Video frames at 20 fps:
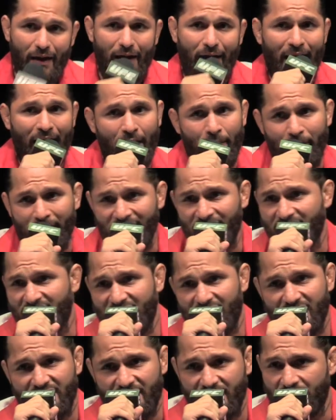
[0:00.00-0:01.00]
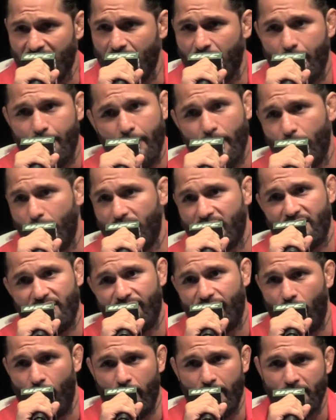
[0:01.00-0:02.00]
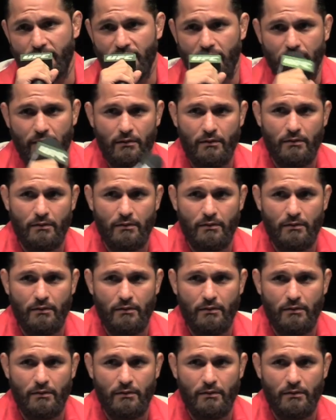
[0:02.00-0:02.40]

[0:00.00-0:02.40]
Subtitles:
And I mean sissies in the purest of forms.